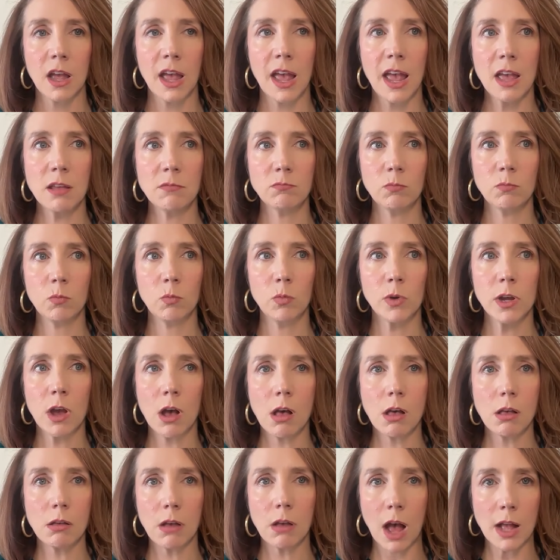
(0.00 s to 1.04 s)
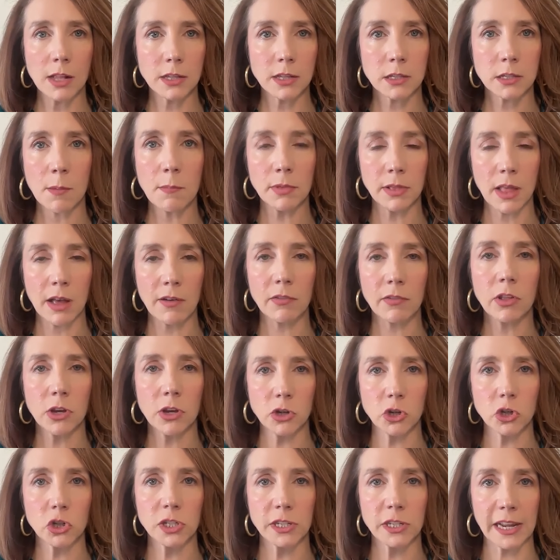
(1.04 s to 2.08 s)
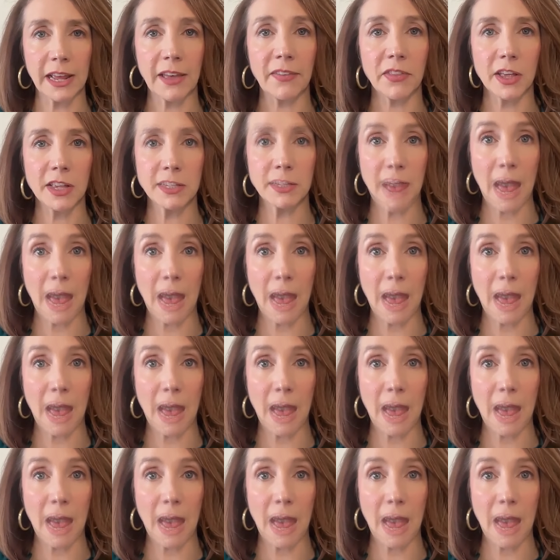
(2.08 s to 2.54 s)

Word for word: And we all, on some level, understand this.